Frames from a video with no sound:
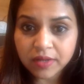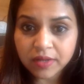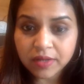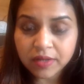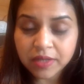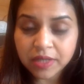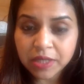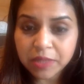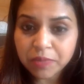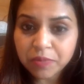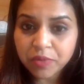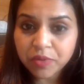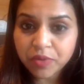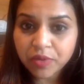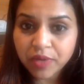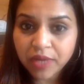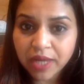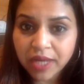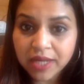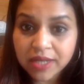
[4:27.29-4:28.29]
keep
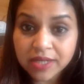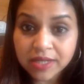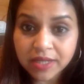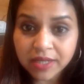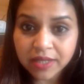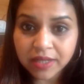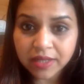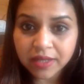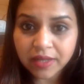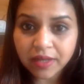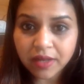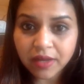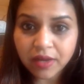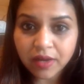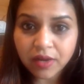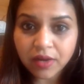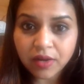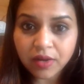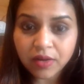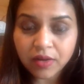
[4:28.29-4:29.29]
creating
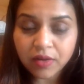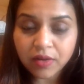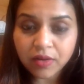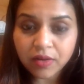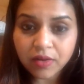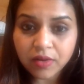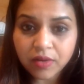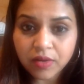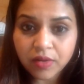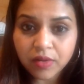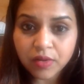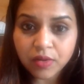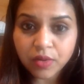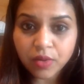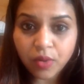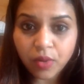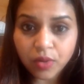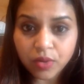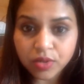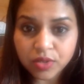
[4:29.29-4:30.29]
our
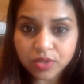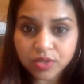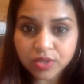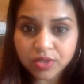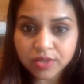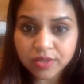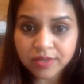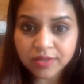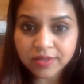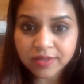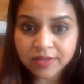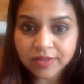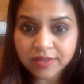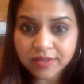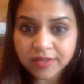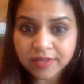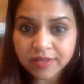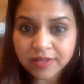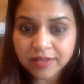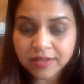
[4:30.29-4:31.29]
thoughts
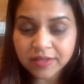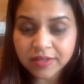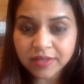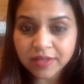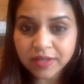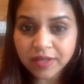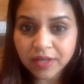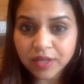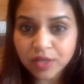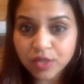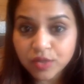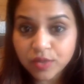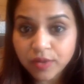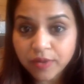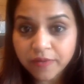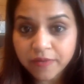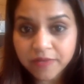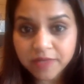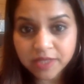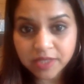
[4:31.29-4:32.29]
into our
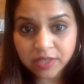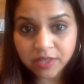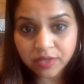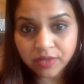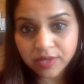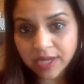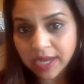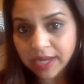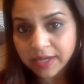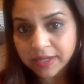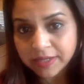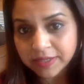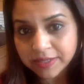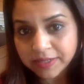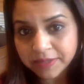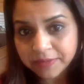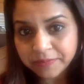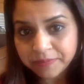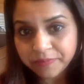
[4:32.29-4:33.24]
physical reality.